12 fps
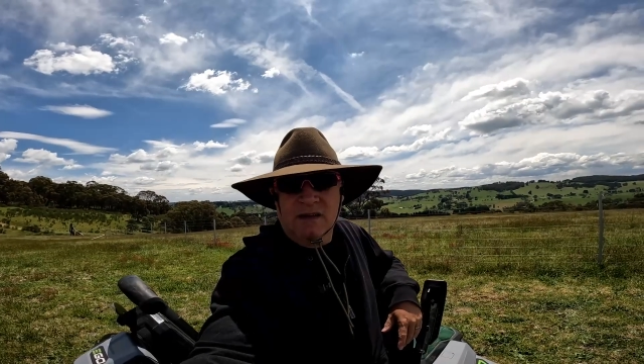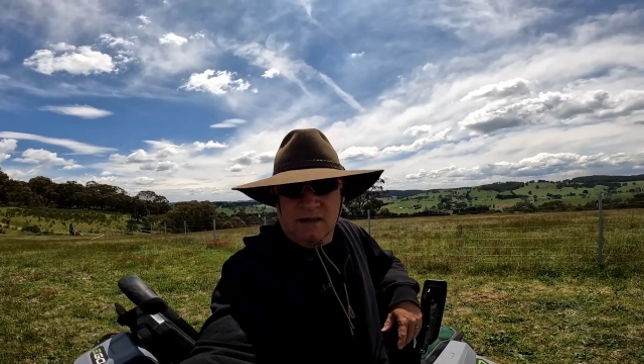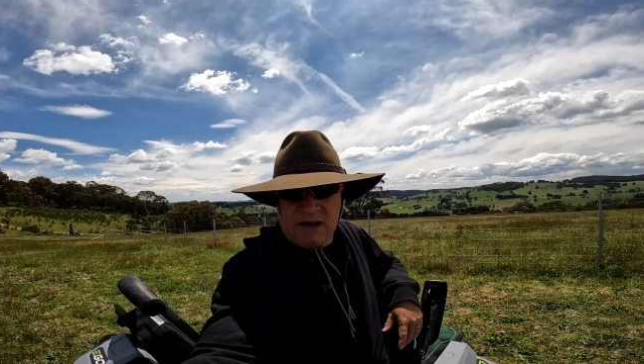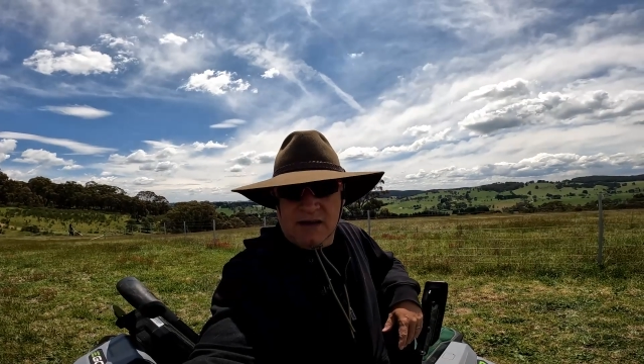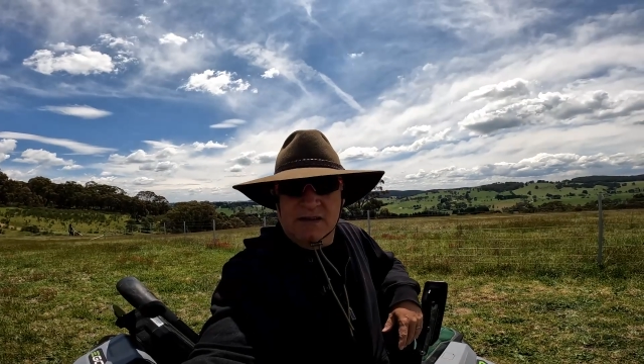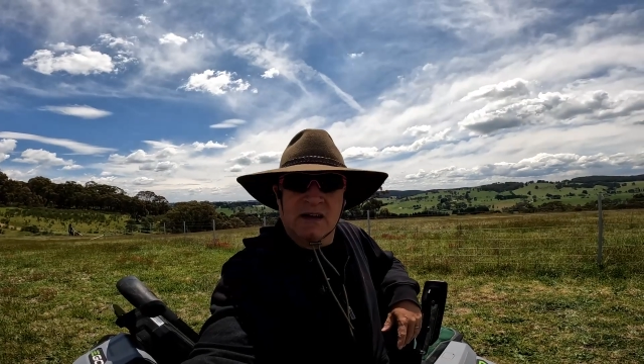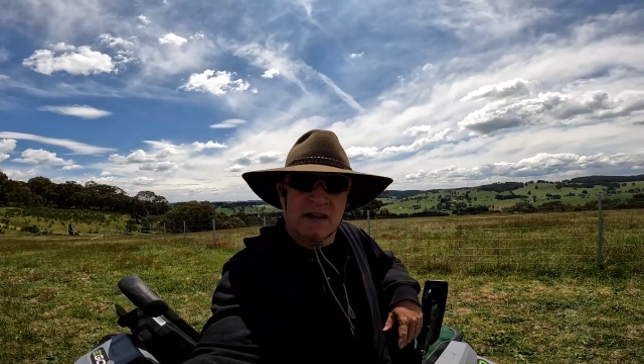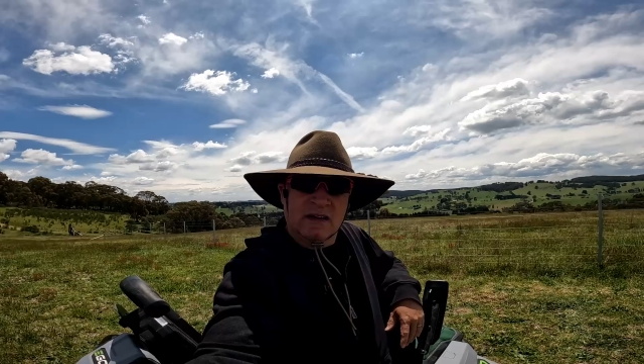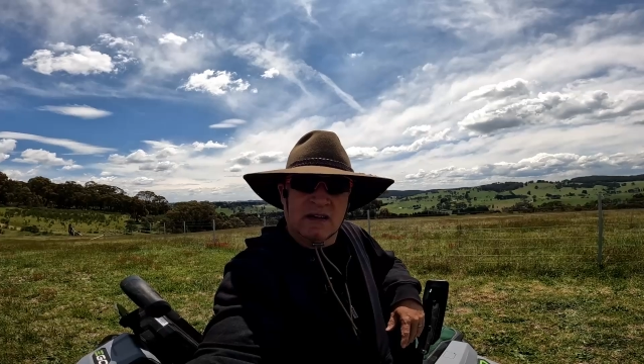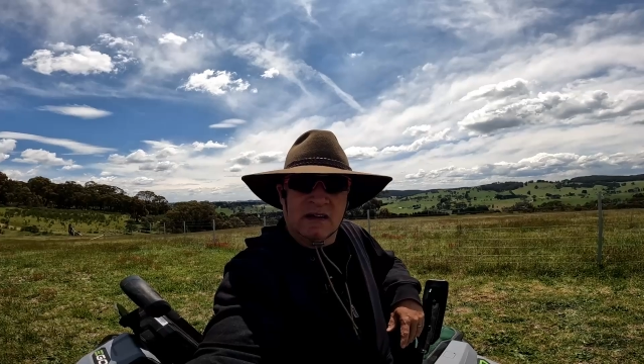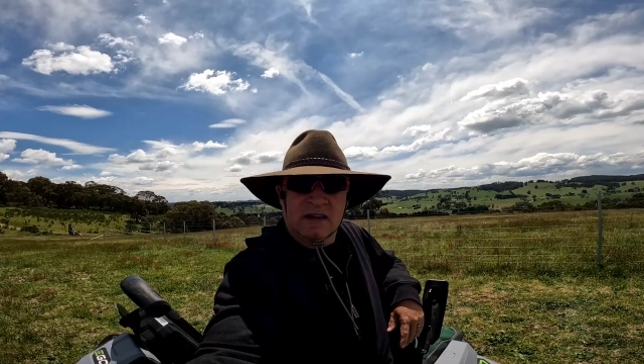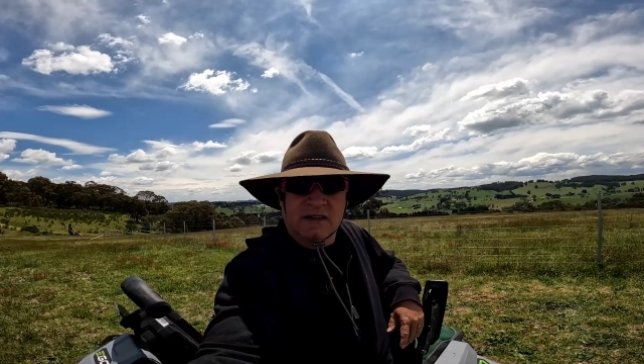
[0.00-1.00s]
glass
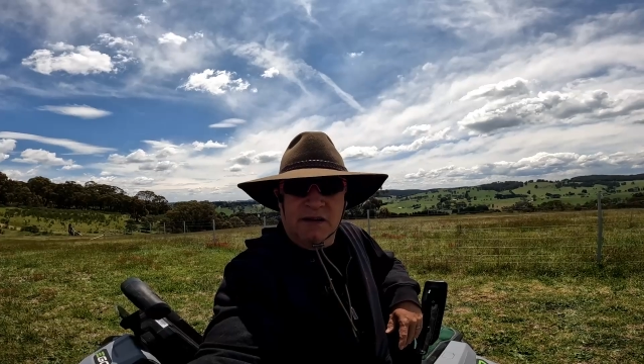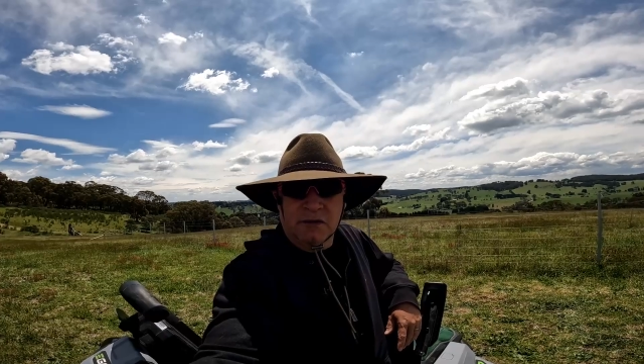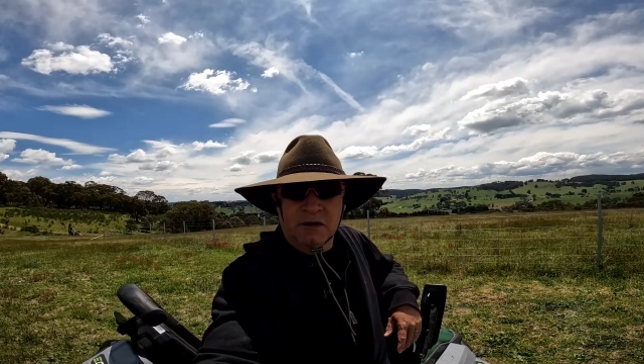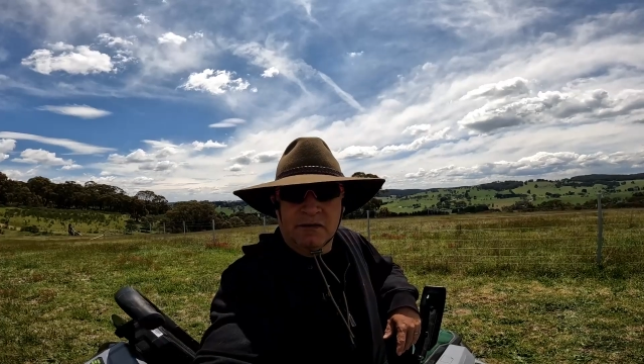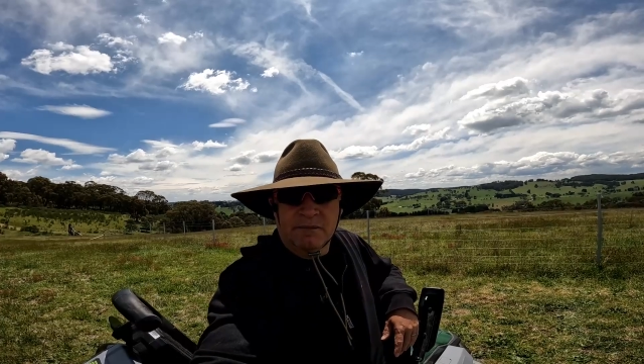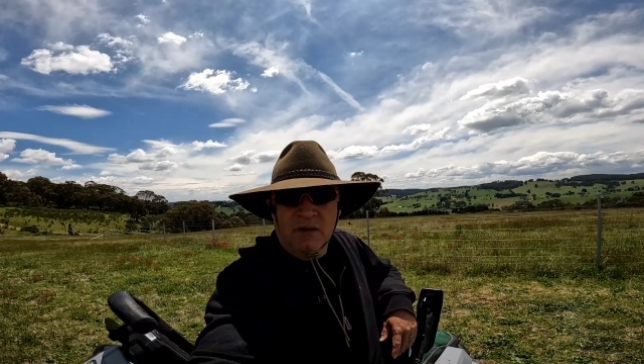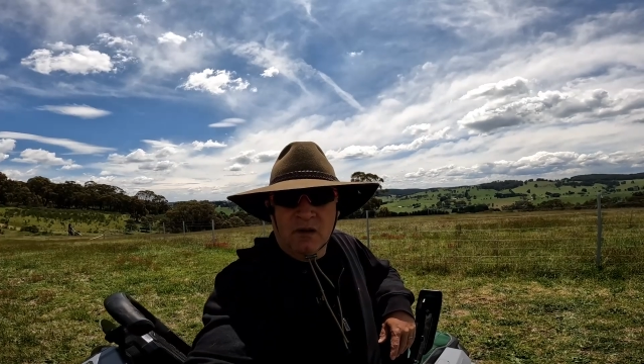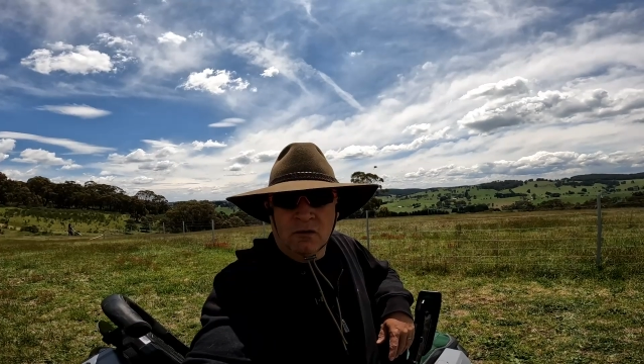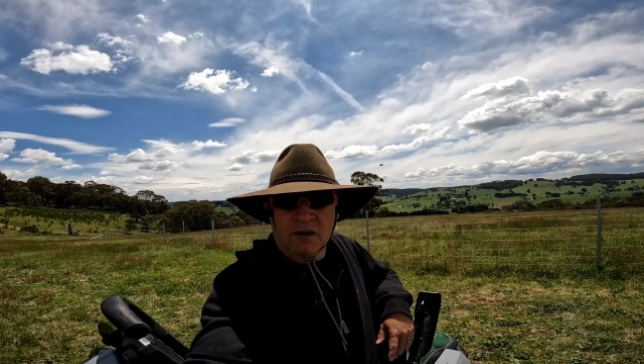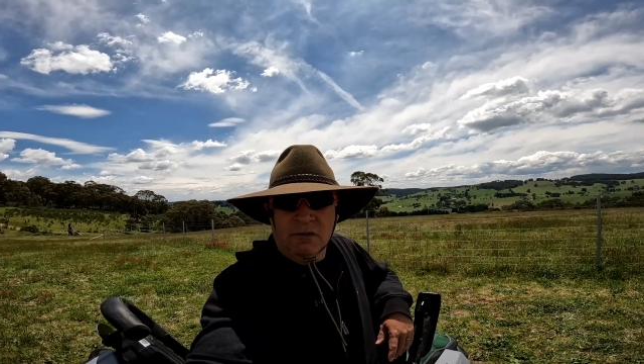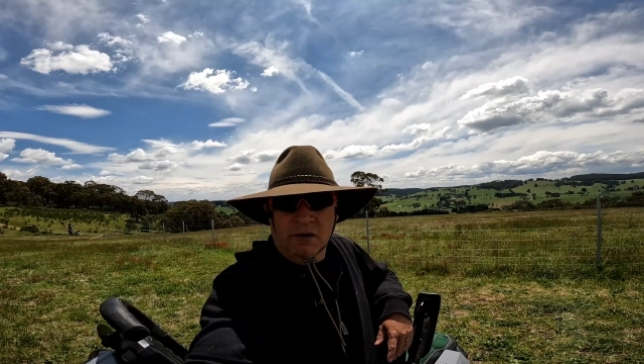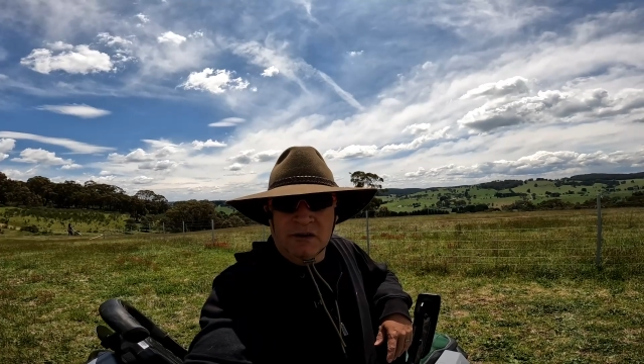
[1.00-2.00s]
sunroof,
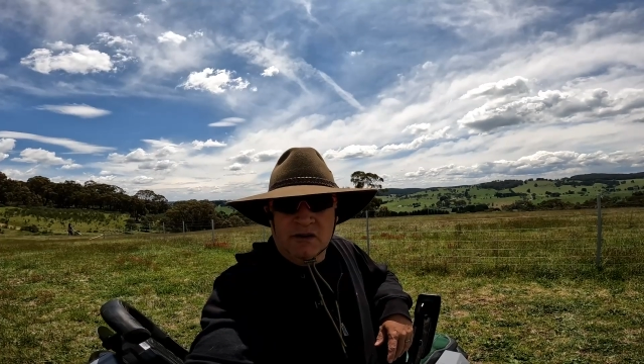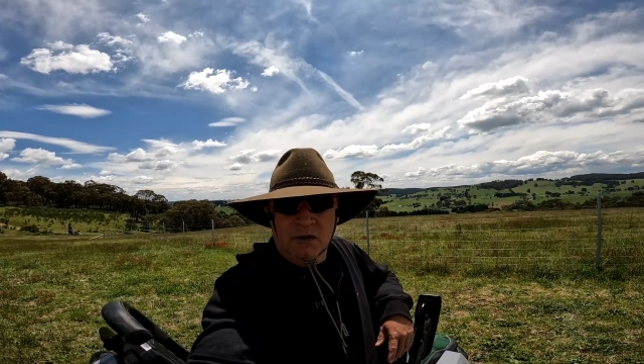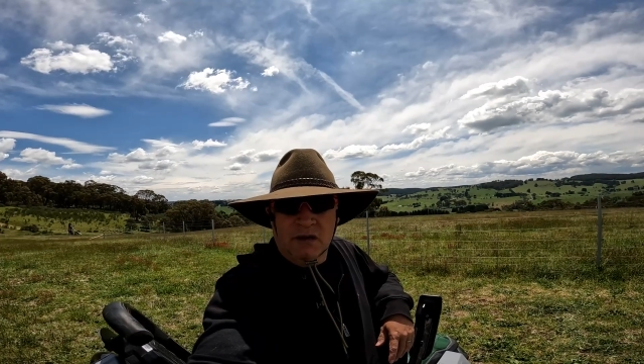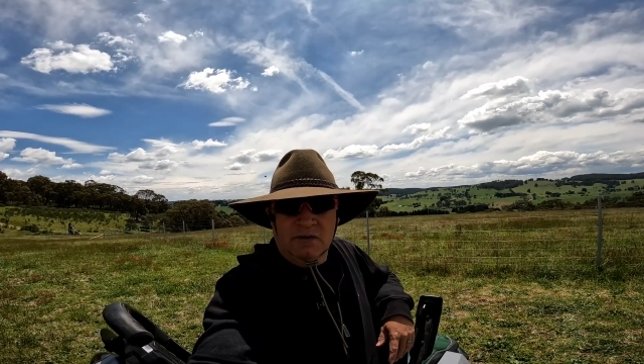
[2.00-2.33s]
or you want to enjoy